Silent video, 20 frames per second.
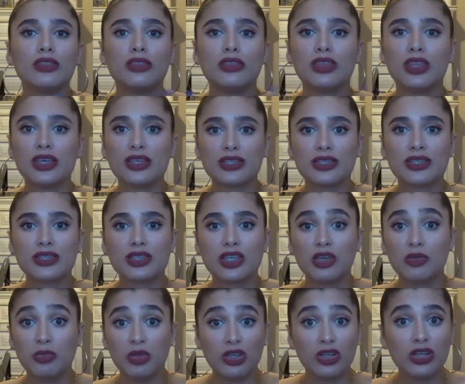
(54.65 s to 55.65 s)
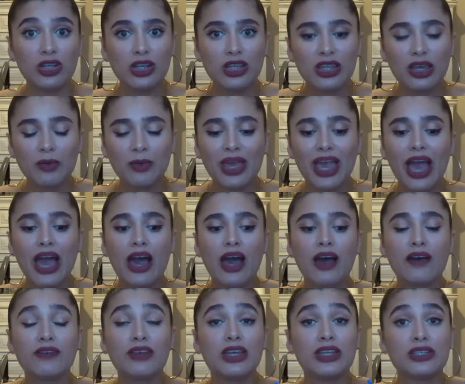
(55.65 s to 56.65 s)
this community that we
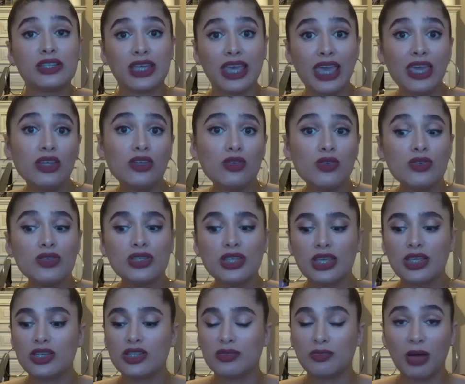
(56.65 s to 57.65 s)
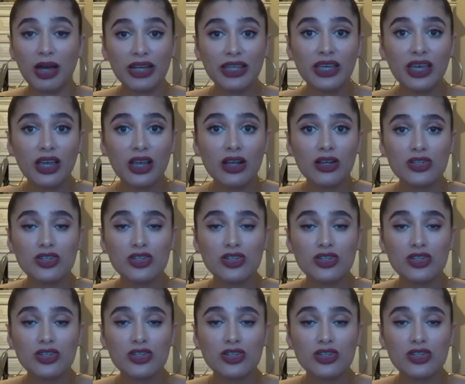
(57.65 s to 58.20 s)
have into candles, into body care.